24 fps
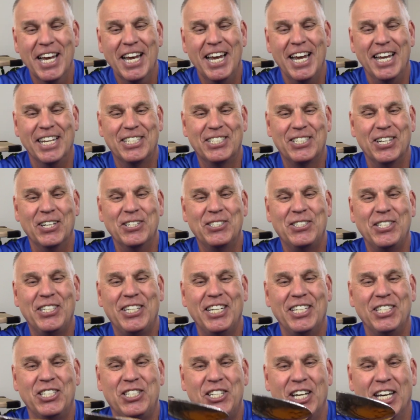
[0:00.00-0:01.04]
it starts to
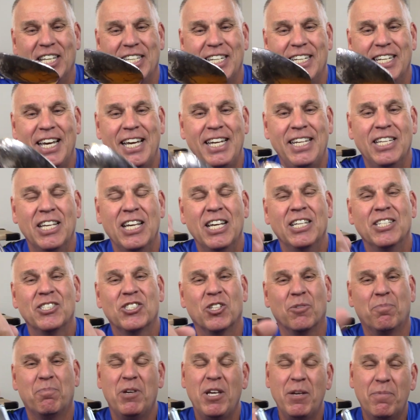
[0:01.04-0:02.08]
get jelly-like,
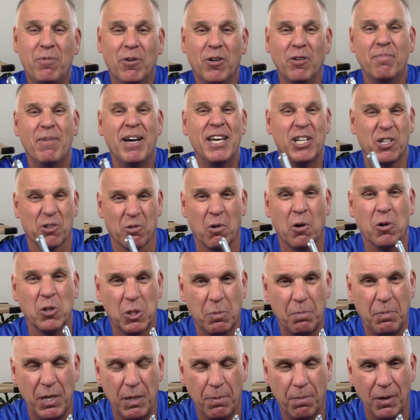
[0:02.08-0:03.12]
so people might gross
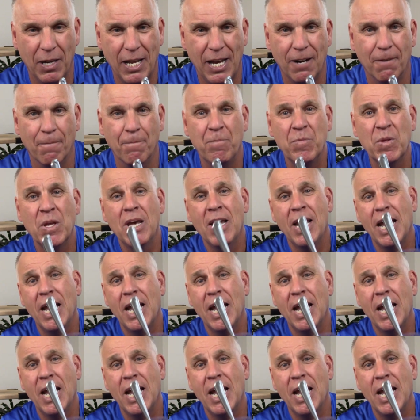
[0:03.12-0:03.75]
people out.